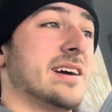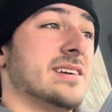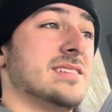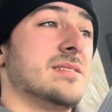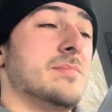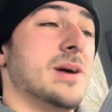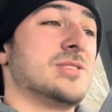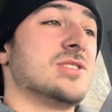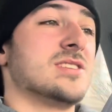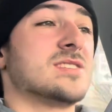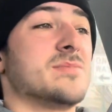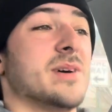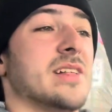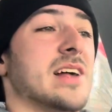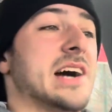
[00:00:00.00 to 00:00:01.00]
I did mention
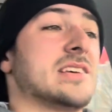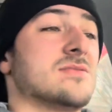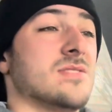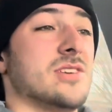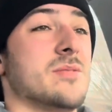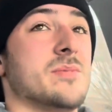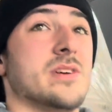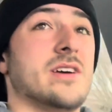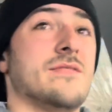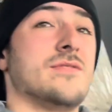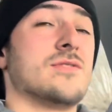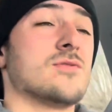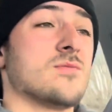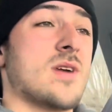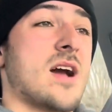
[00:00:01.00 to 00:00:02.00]
this in my last video, but if
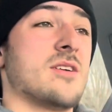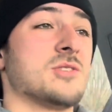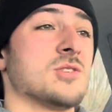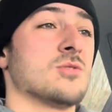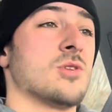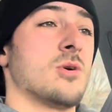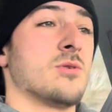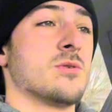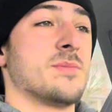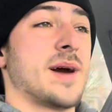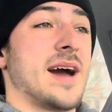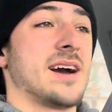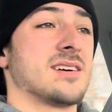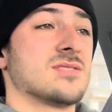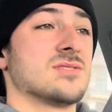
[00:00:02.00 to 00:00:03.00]
you're rounding your lower
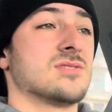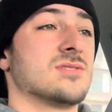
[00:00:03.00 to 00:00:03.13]
back